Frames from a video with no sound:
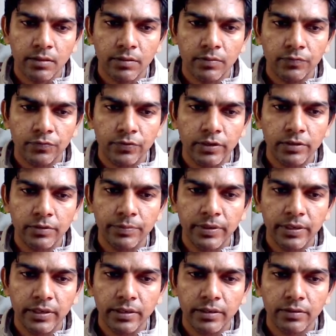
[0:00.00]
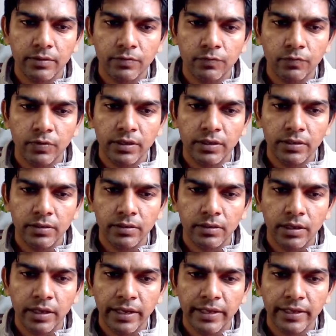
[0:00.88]
will be 1
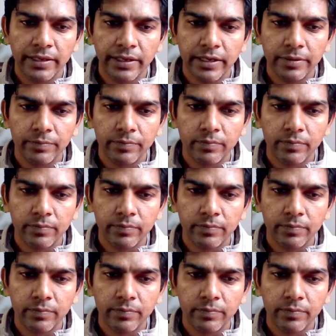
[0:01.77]
I cap